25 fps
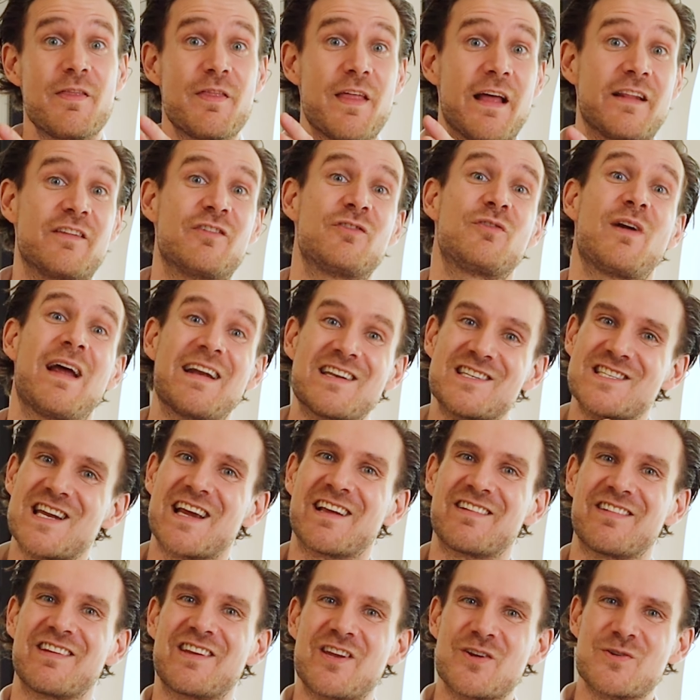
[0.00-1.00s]
that strategy
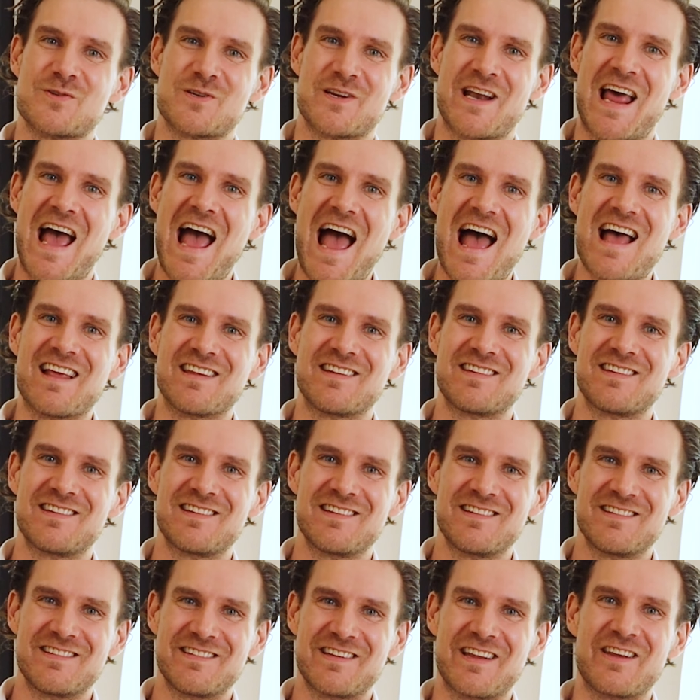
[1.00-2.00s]
execution
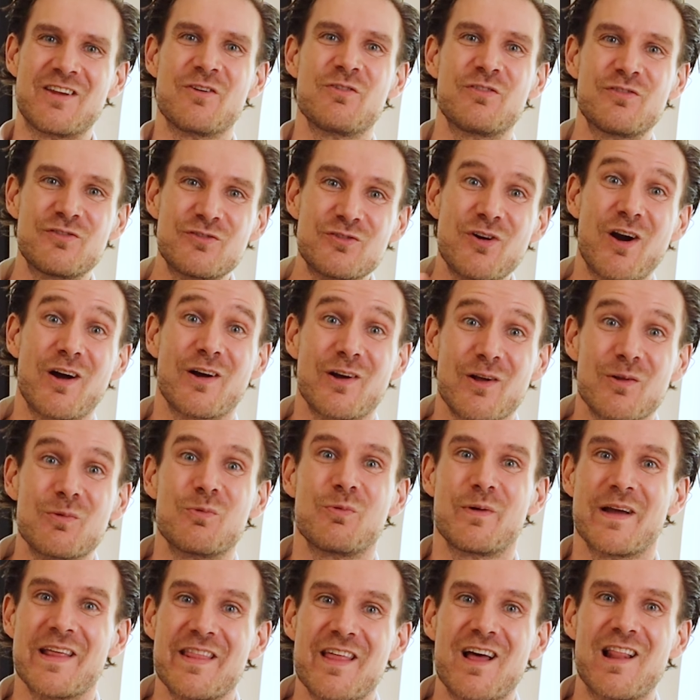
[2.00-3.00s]
has, that you
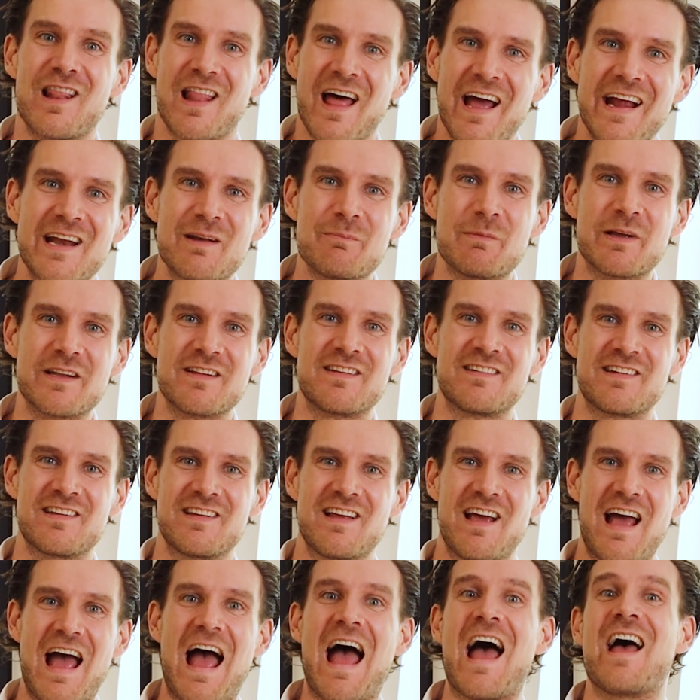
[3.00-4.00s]
struggle with alignment
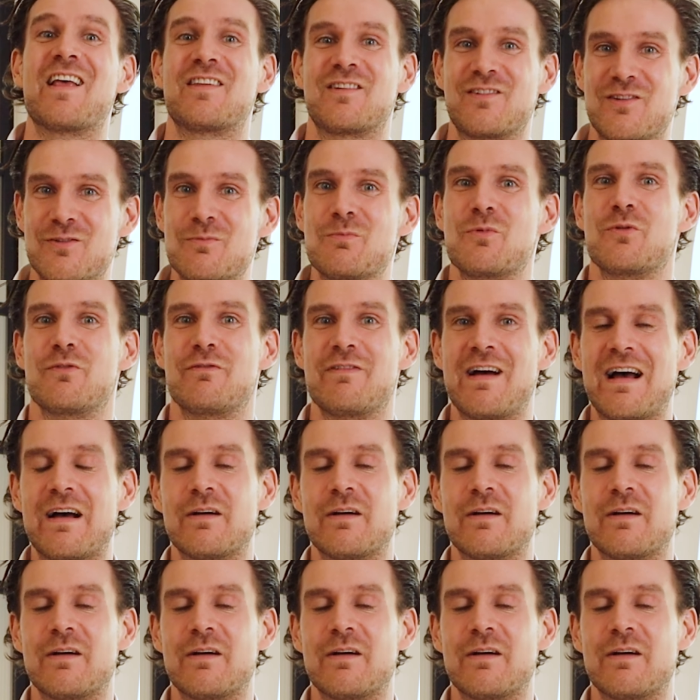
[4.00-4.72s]
as you move